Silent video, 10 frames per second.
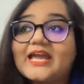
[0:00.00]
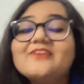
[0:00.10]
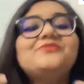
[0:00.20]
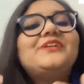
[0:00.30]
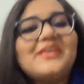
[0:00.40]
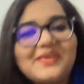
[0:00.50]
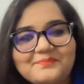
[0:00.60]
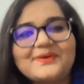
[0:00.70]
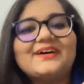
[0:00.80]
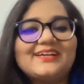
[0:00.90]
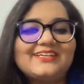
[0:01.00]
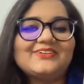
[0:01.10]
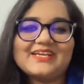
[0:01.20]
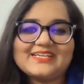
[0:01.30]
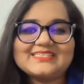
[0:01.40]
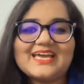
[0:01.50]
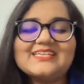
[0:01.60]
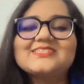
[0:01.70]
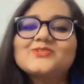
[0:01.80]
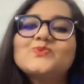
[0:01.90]
dive deeper into data
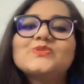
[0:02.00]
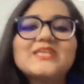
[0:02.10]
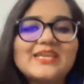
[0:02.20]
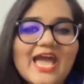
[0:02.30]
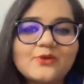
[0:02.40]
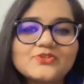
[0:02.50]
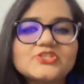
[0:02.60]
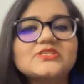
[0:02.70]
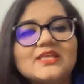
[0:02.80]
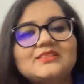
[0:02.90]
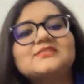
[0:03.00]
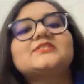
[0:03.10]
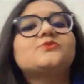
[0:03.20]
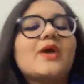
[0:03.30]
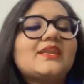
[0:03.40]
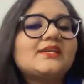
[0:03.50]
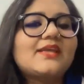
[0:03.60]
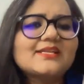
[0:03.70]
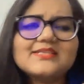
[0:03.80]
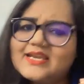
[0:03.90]
science tools and languages, this is where it
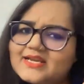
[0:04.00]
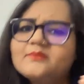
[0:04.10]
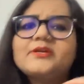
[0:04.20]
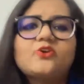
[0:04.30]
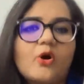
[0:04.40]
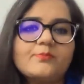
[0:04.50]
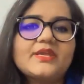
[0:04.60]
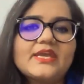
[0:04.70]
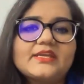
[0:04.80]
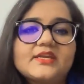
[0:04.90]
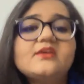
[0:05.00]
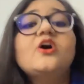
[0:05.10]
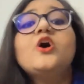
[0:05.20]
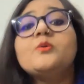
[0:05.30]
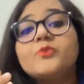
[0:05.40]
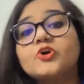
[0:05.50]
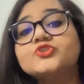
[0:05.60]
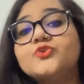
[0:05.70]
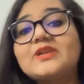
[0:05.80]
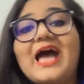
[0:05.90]
gets a little bit complicated,
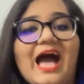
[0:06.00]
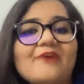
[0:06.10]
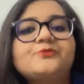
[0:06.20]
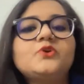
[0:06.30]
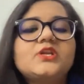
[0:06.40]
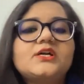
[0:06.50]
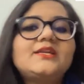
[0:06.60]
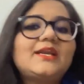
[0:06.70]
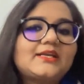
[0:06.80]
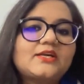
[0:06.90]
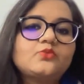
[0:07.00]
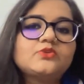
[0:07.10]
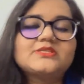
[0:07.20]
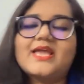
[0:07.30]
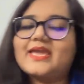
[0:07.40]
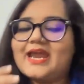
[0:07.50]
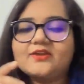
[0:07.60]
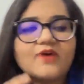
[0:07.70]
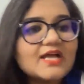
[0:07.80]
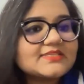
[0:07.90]
because you will have to learn data tools like
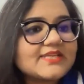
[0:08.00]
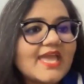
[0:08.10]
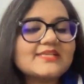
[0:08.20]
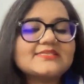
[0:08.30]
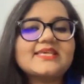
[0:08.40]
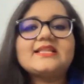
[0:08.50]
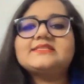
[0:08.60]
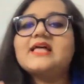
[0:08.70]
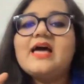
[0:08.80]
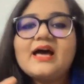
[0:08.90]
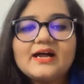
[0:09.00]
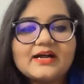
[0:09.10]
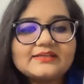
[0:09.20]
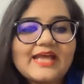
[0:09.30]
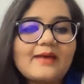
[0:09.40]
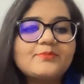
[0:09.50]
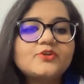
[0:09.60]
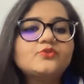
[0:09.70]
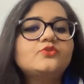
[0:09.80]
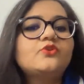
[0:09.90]
advanced Excel,
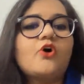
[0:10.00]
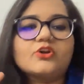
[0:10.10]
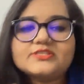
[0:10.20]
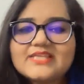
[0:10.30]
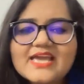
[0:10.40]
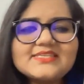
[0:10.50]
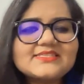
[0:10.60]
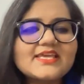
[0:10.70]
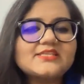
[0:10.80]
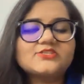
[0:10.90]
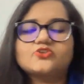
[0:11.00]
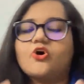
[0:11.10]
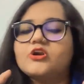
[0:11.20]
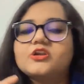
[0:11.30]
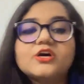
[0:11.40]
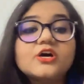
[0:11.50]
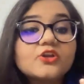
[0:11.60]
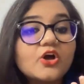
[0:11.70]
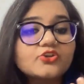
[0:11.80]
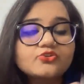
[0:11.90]
Tableau or Sisense, or
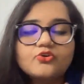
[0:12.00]
learn